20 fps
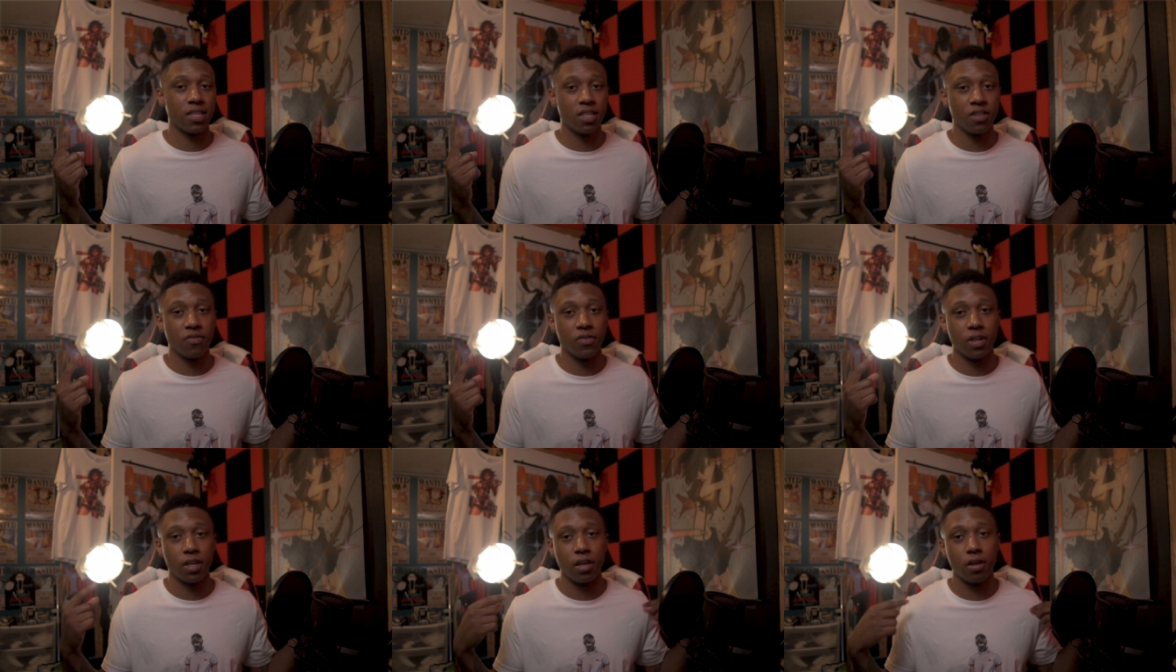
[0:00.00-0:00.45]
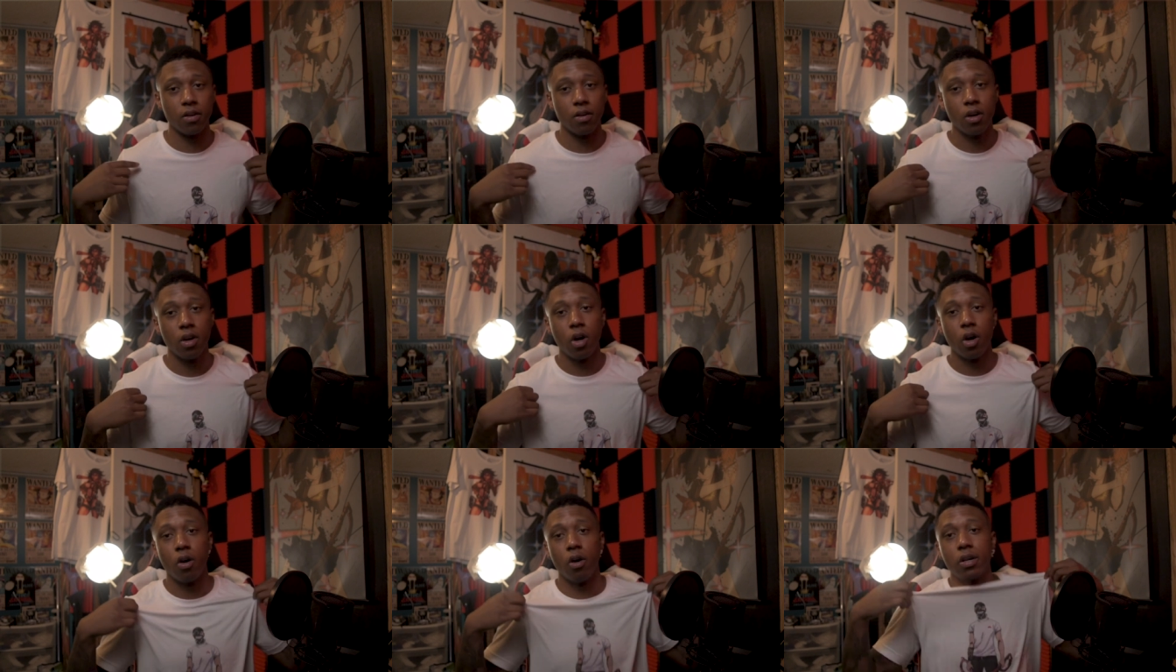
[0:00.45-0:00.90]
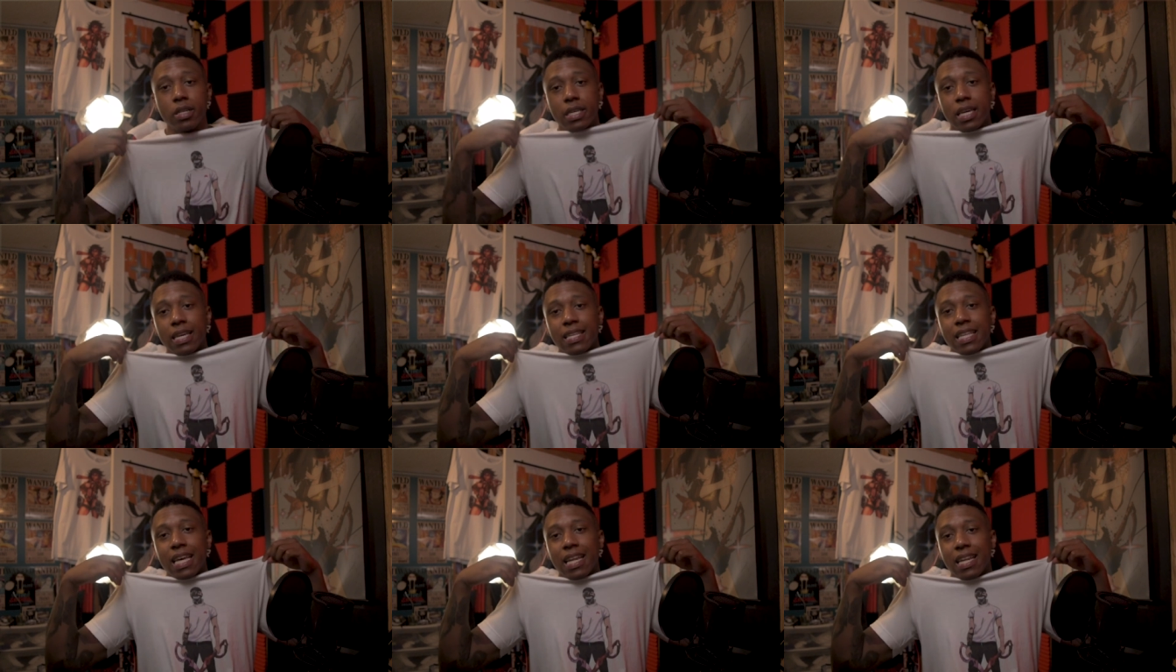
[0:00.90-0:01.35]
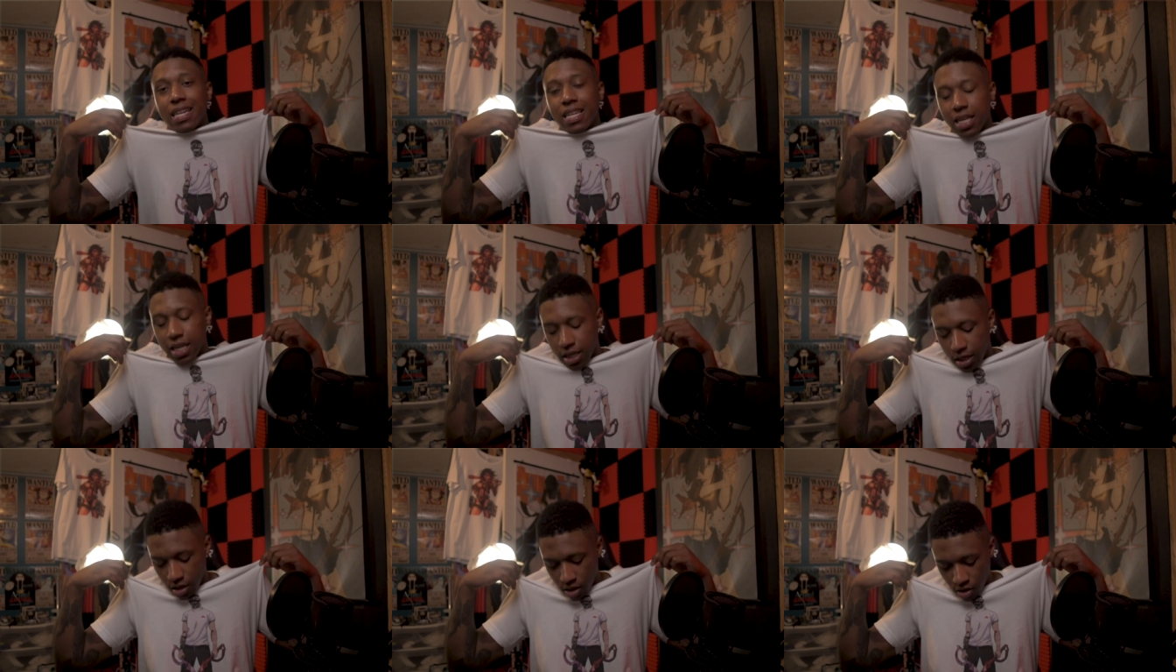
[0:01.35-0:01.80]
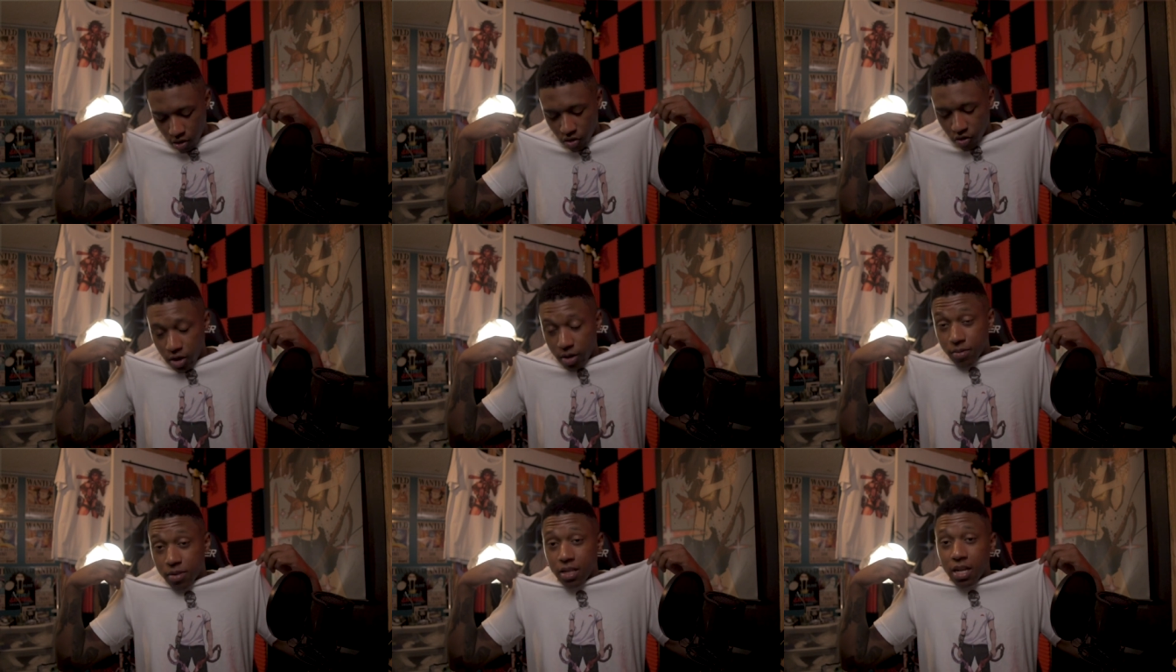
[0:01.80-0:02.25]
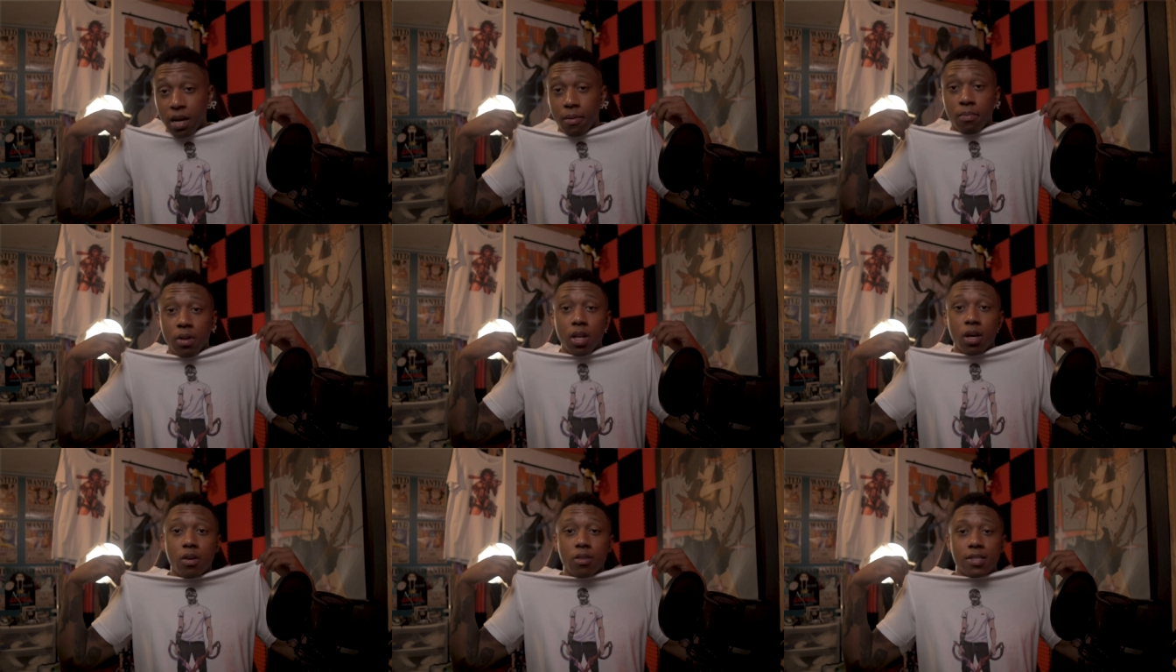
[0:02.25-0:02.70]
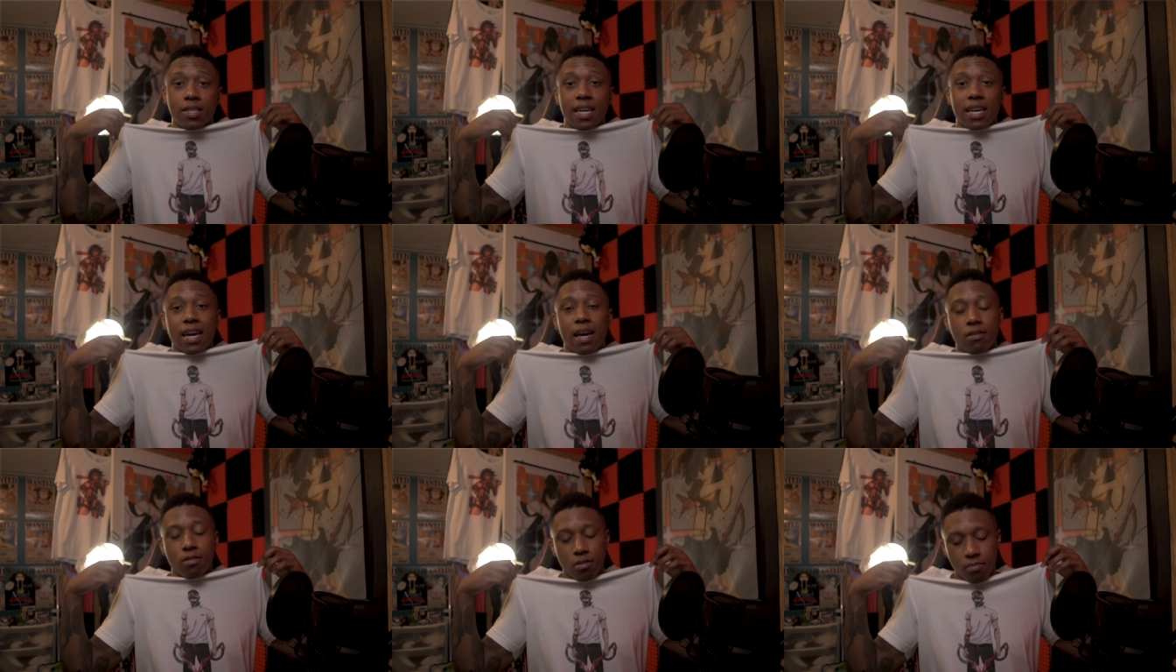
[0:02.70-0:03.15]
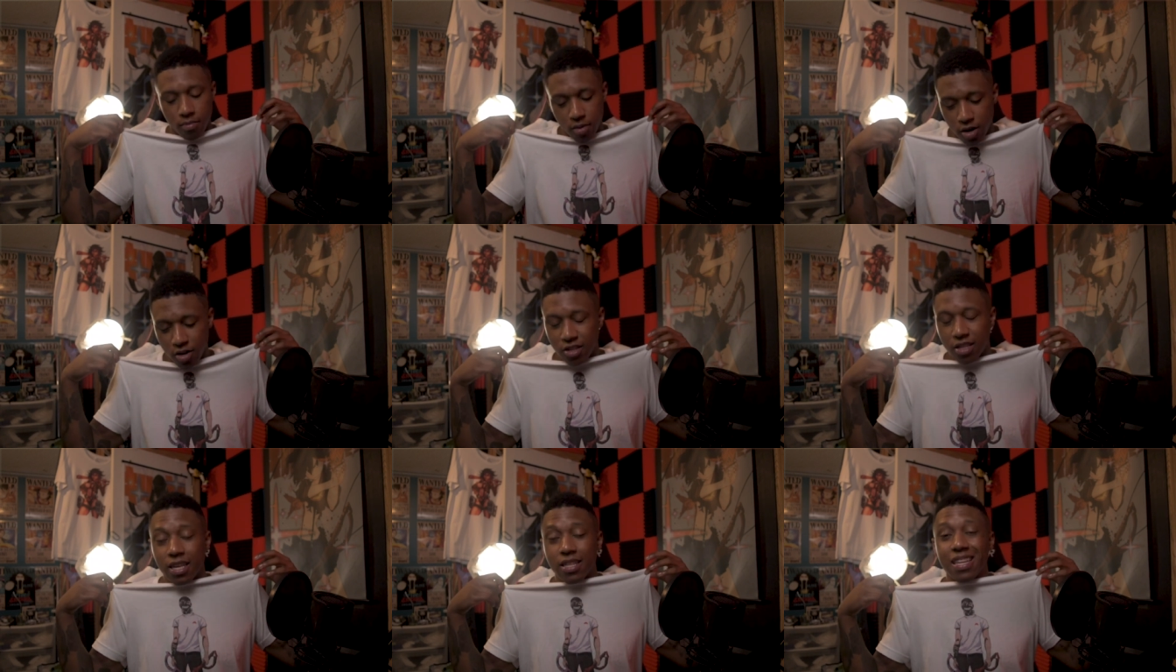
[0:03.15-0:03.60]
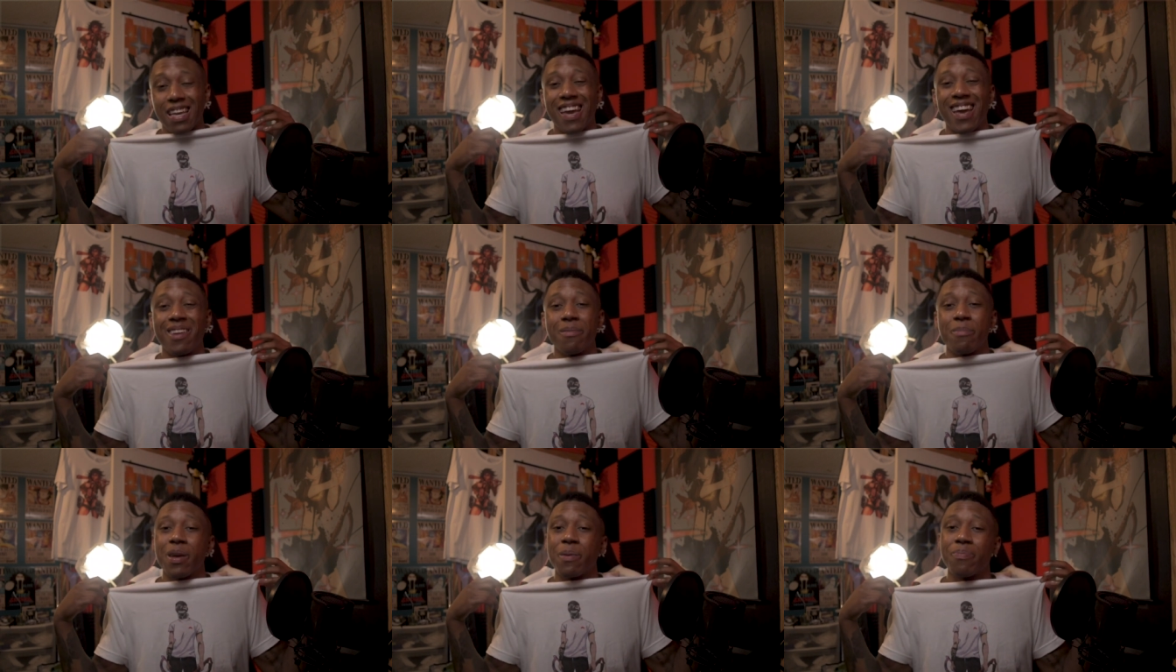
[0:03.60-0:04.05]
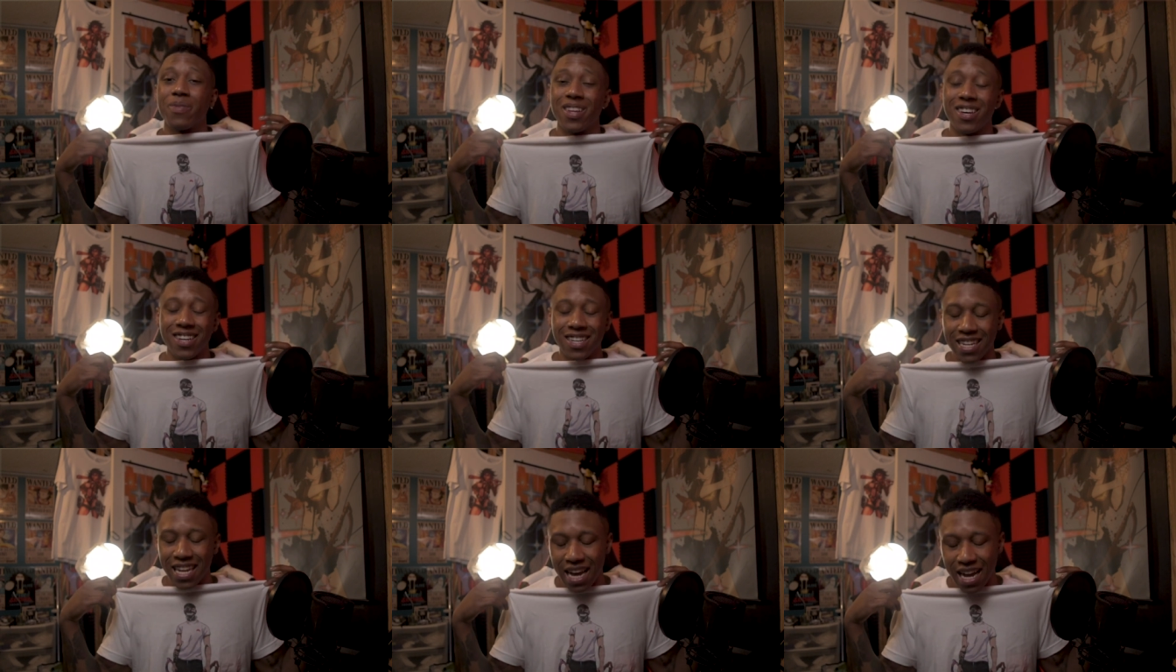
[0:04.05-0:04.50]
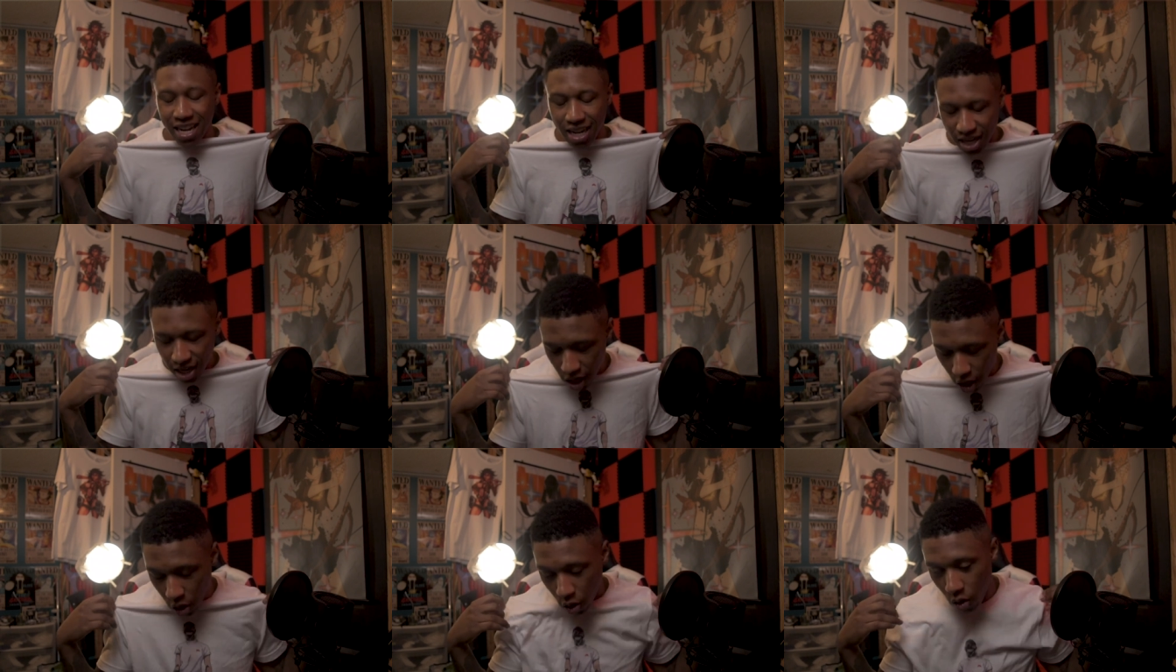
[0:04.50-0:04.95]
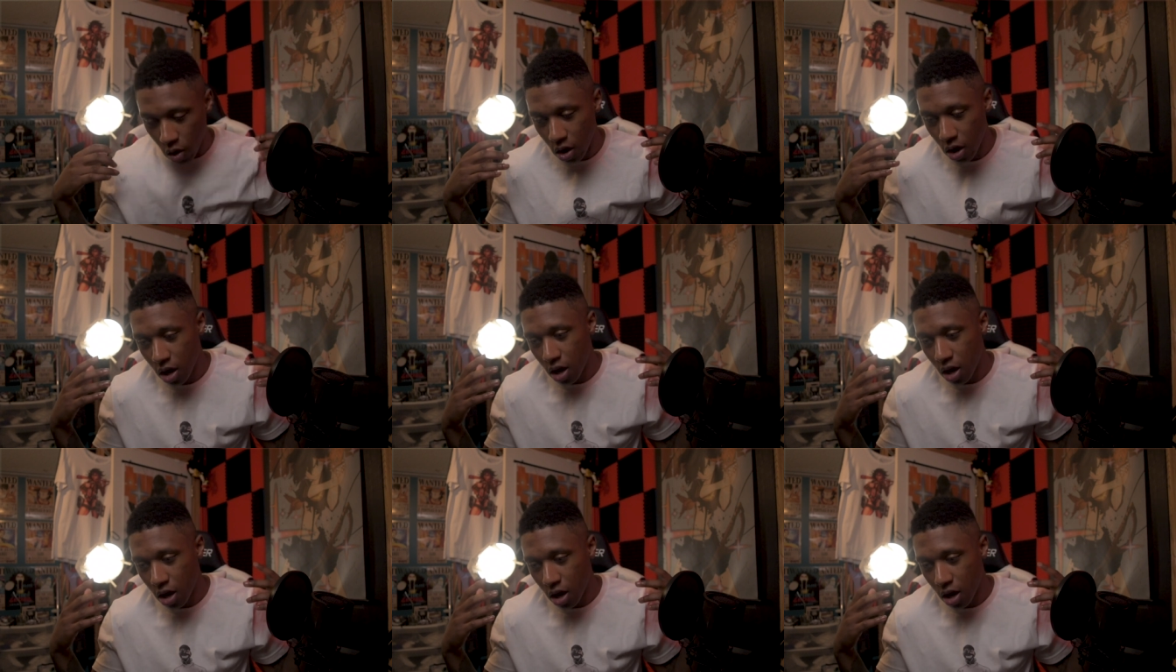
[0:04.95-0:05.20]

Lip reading: this video. Or you can hit that link in the description down below and check out the merch at theanimeplug.co.